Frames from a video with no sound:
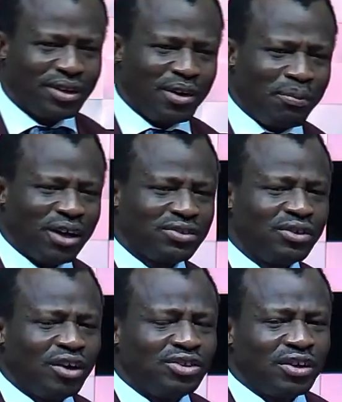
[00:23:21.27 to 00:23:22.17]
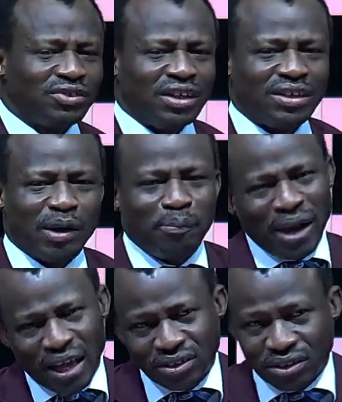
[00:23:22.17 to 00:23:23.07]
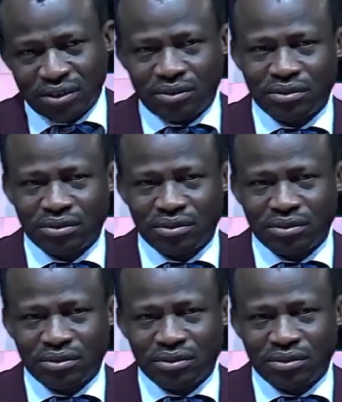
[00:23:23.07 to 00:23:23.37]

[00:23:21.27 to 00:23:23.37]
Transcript: But it's not just in the planting.